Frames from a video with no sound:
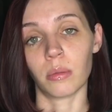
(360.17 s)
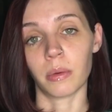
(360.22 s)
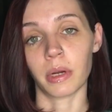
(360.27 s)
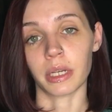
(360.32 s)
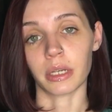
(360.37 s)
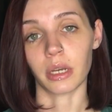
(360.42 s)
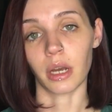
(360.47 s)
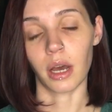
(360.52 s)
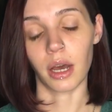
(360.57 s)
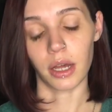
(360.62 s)

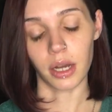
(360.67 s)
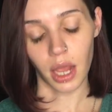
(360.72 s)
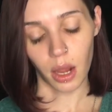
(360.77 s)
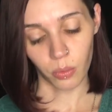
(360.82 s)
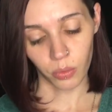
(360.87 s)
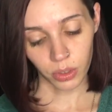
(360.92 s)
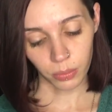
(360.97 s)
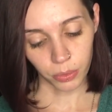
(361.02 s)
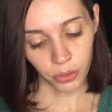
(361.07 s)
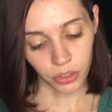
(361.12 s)
my god, I
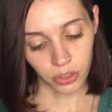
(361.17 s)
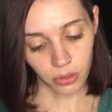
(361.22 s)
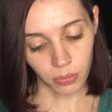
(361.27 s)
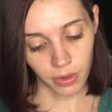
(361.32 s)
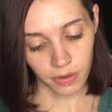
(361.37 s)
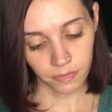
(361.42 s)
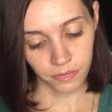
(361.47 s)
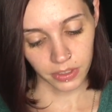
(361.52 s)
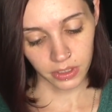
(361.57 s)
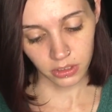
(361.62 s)
want to put it on
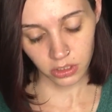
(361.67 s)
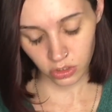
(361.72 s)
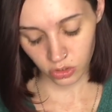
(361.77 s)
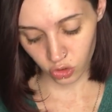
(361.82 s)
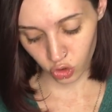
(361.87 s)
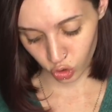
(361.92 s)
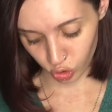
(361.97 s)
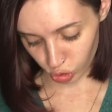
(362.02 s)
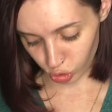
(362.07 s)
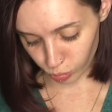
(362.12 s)
my face
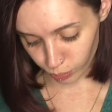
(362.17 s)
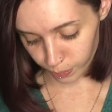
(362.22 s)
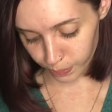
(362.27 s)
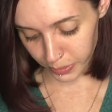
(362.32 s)
so